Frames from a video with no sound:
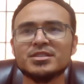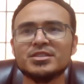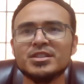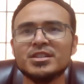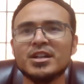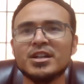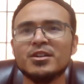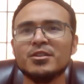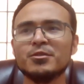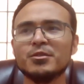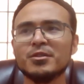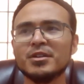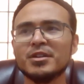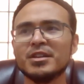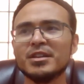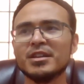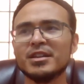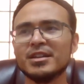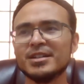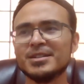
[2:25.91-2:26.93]
You know,
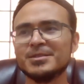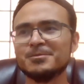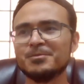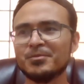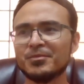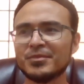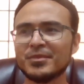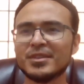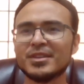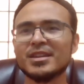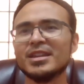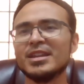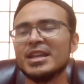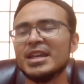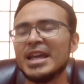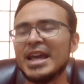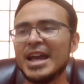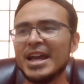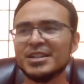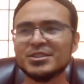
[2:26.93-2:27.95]

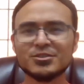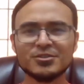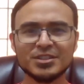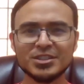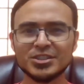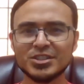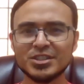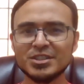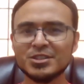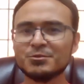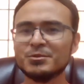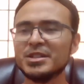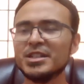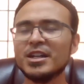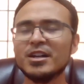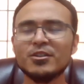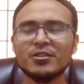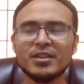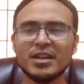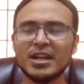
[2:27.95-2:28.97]
uh, as Christians, we
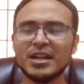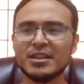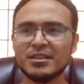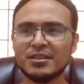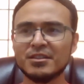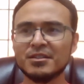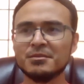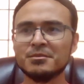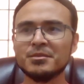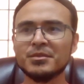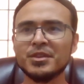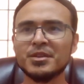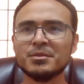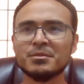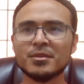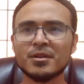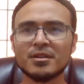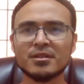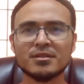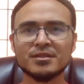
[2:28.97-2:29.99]
know that the the
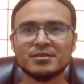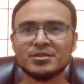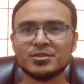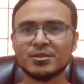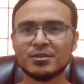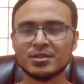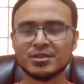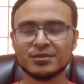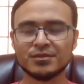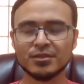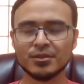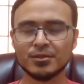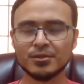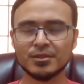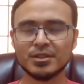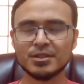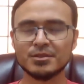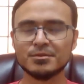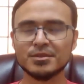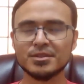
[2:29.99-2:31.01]
murder of George
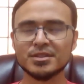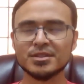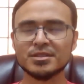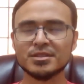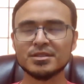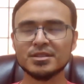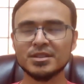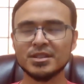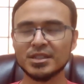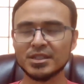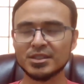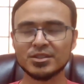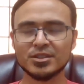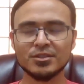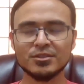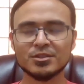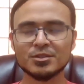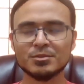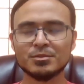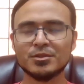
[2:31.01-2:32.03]
Floyd was
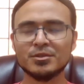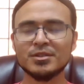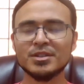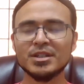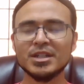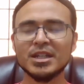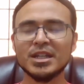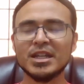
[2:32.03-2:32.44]
inexcusable,